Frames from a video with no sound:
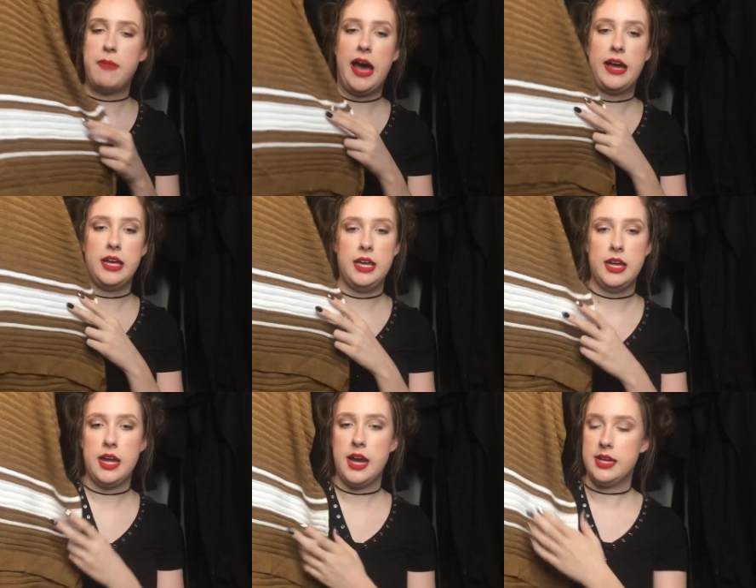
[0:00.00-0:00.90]
baggy
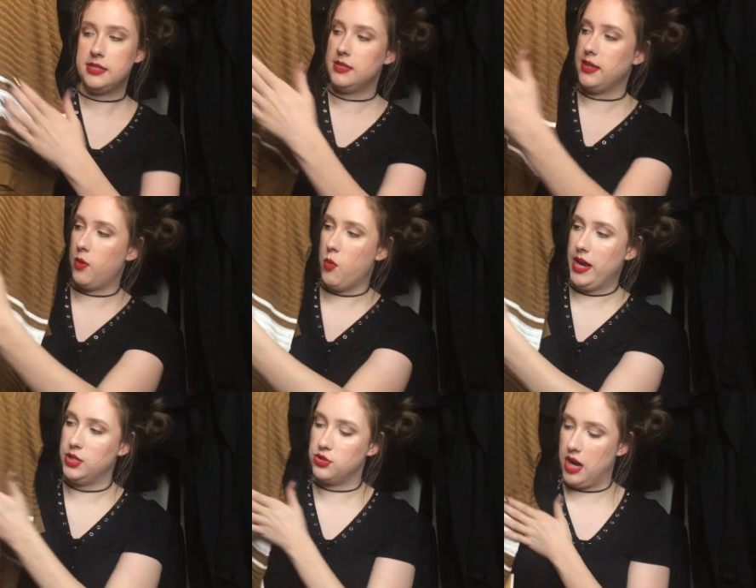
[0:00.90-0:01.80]
and it has this like
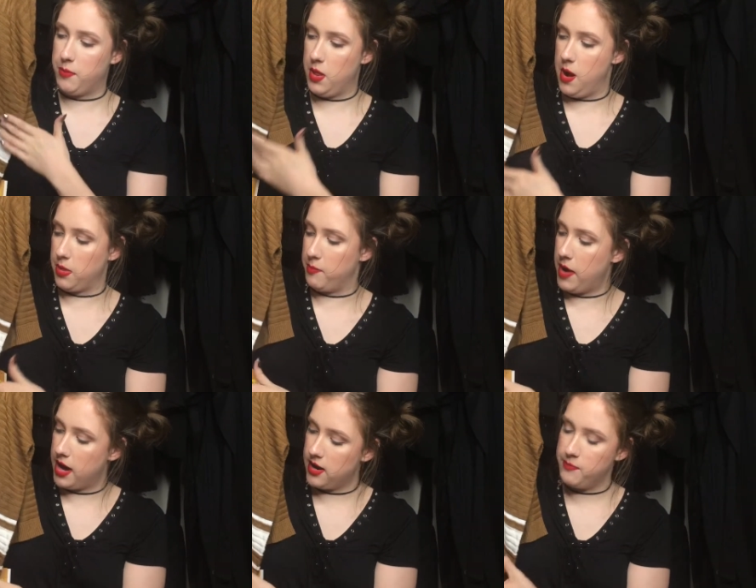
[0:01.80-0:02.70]
white stripe along the
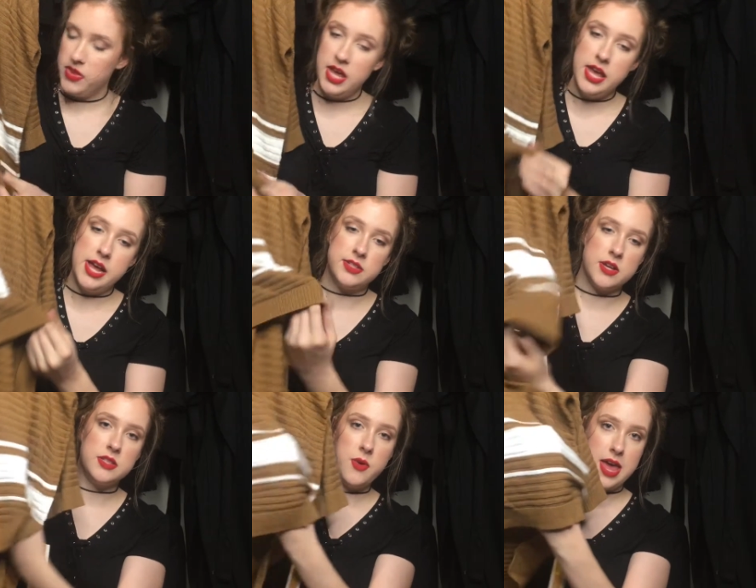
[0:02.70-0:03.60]
bottom. It's
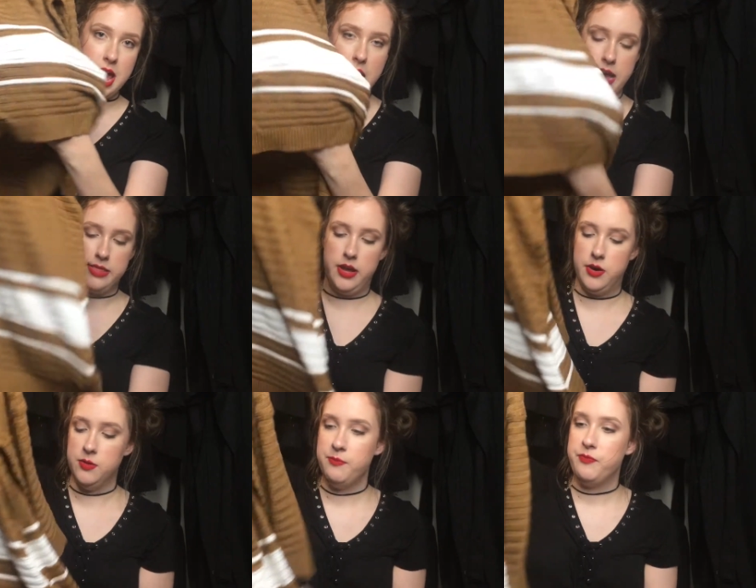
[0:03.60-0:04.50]
also a
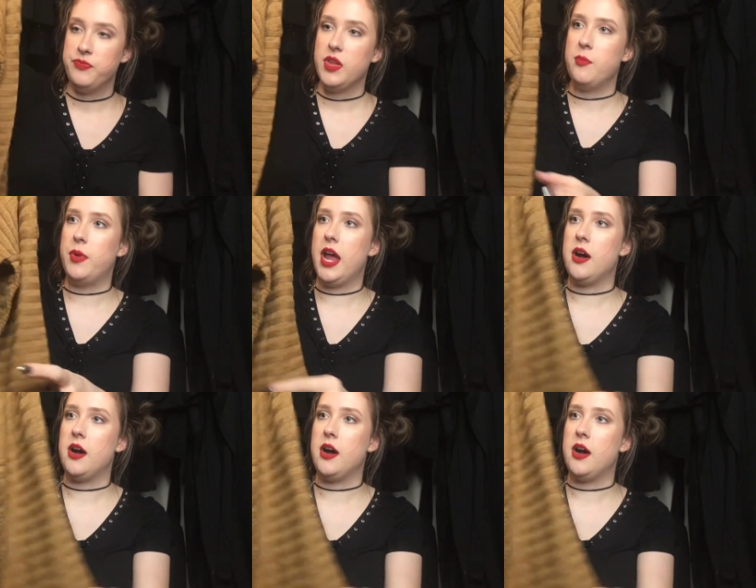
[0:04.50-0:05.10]
high-low, but it